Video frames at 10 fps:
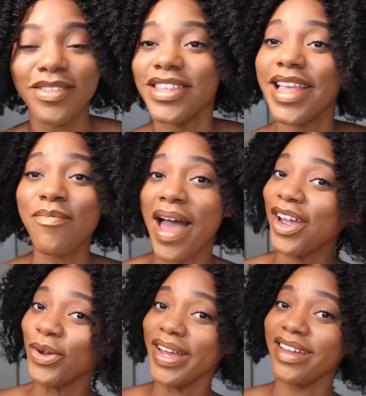just
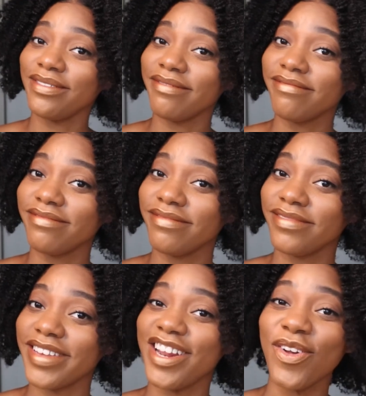admire it,
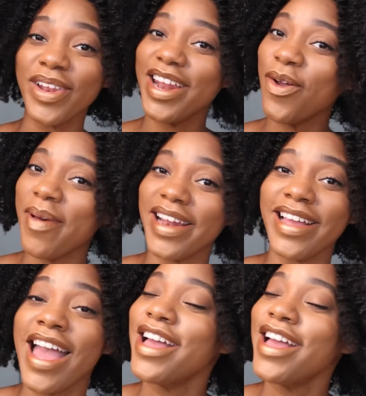and don't let nobody,